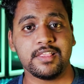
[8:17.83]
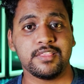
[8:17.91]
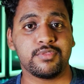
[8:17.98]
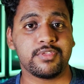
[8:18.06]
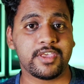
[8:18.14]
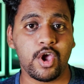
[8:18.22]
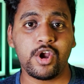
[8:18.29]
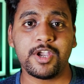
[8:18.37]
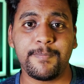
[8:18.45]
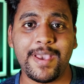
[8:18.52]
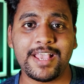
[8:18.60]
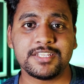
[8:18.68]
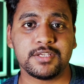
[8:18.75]
The security
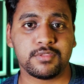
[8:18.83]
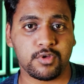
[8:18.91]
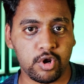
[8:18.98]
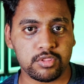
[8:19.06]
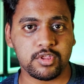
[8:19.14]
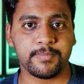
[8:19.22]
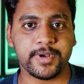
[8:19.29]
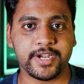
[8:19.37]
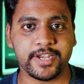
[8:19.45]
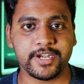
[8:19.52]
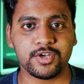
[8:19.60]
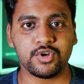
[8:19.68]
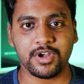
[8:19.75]
patch is also
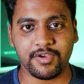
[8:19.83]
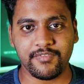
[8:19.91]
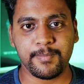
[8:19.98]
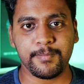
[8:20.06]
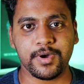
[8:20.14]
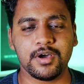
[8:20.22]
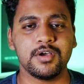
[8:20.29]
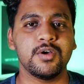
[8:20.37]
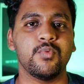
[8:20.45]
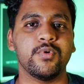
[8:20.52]
updated to November